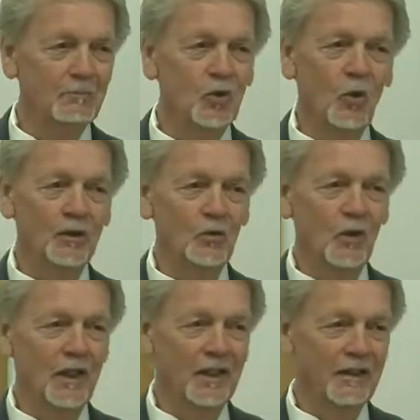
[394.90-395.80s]
I'm going
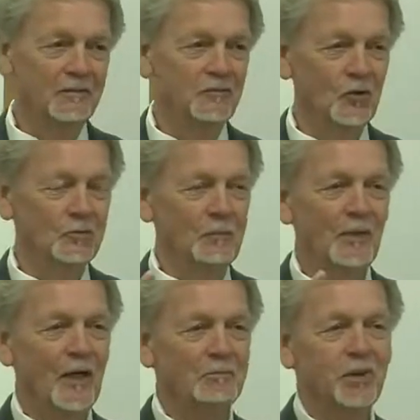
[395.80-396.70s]
away. I'm going to
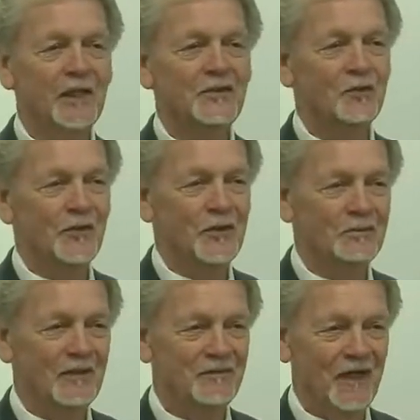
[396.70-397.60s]
prepare a place for you
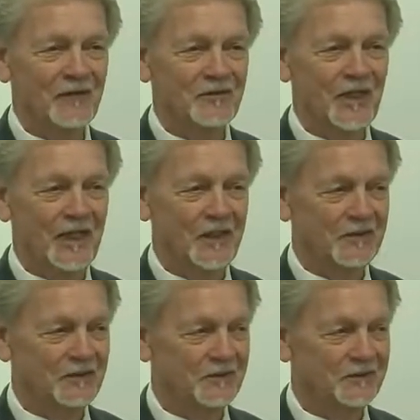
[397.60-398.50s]
in my Father's
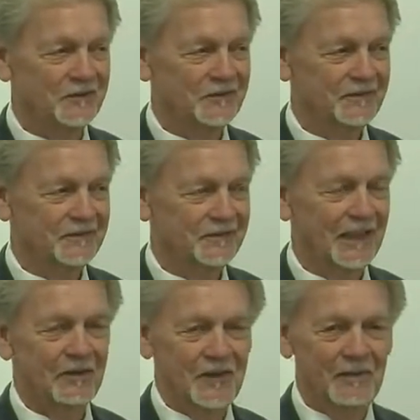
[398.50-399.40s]
house.
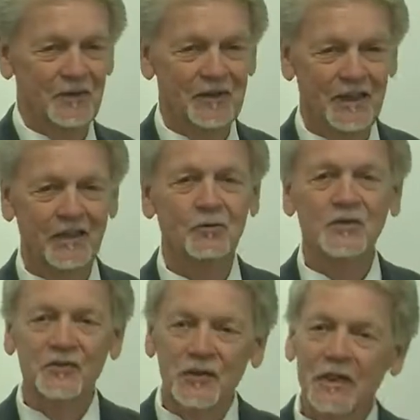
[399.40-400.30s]
I'll come again,
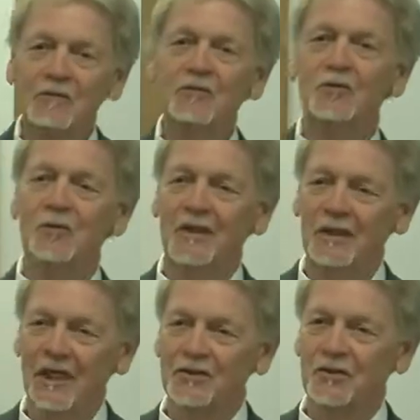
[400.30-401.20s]
receive you
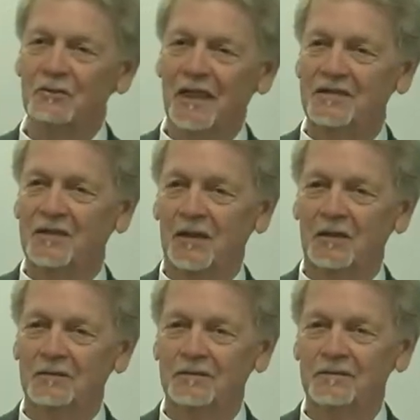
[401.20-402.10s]
unto
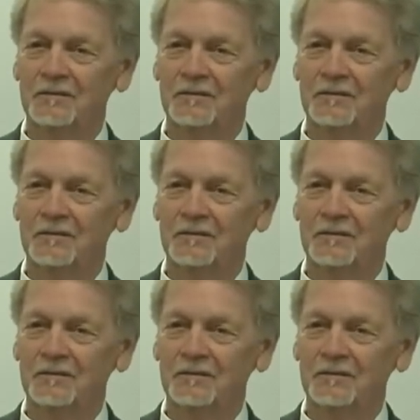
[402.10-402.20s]
myself.